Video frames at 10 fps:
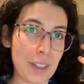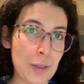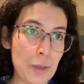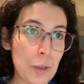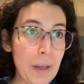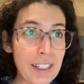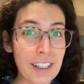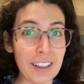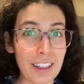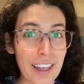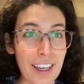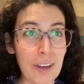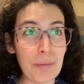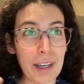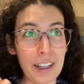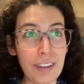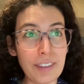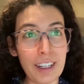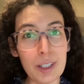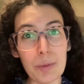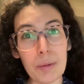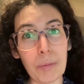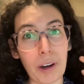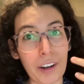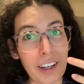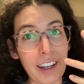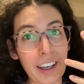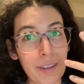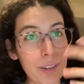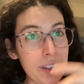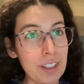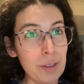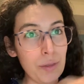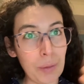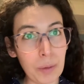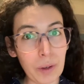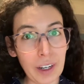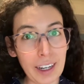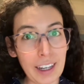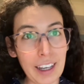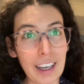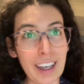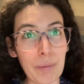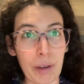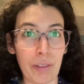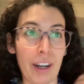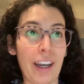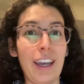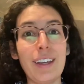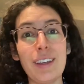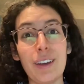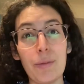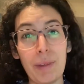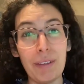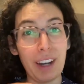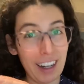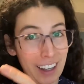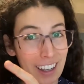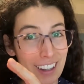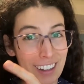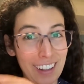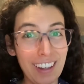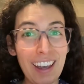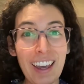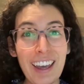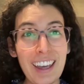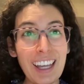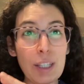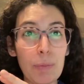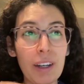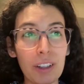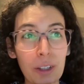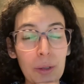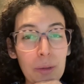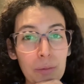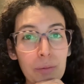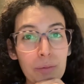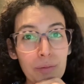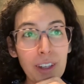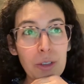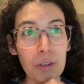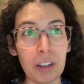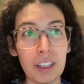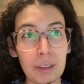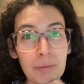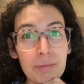So basically, my left eye has been partying ever since February, and my right eye, it's been alone and struggling.